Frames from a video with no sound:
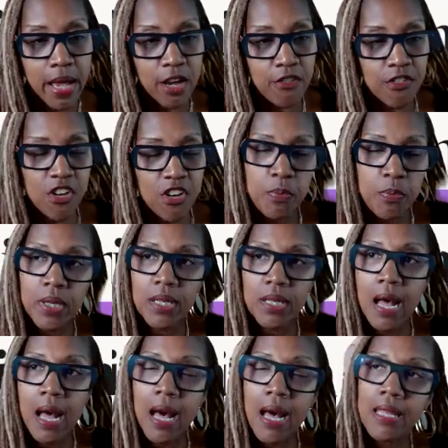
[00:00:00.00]
My Grief
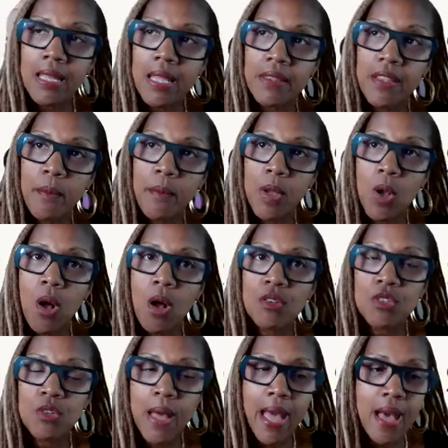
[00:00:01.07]
But God, and then we
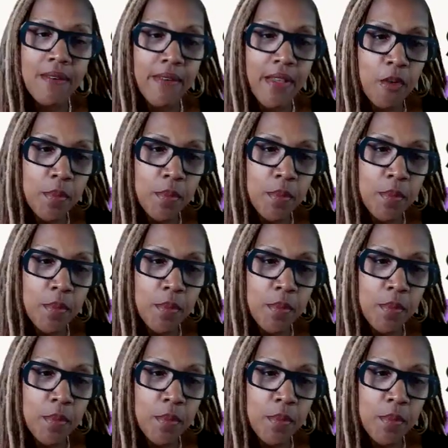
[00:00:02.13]
also have